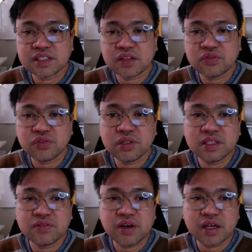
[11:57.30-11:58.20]
not fully
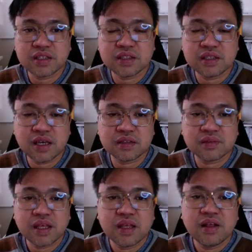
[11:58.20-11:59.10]
divided yet.
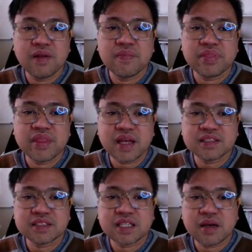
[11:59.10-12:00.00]
That
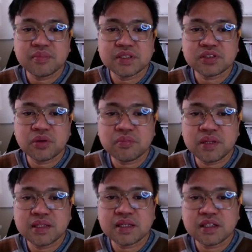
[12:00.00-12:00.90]
step is
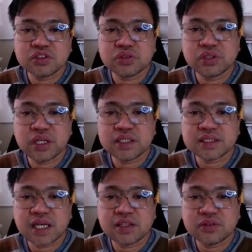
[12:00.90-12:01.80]
completed during
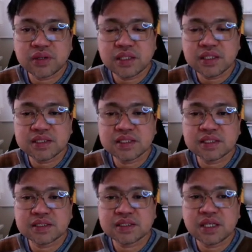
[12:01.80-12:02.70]

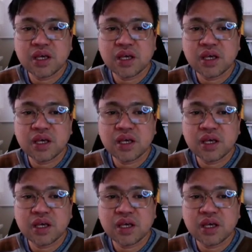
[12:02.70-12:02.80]
cytokinesis,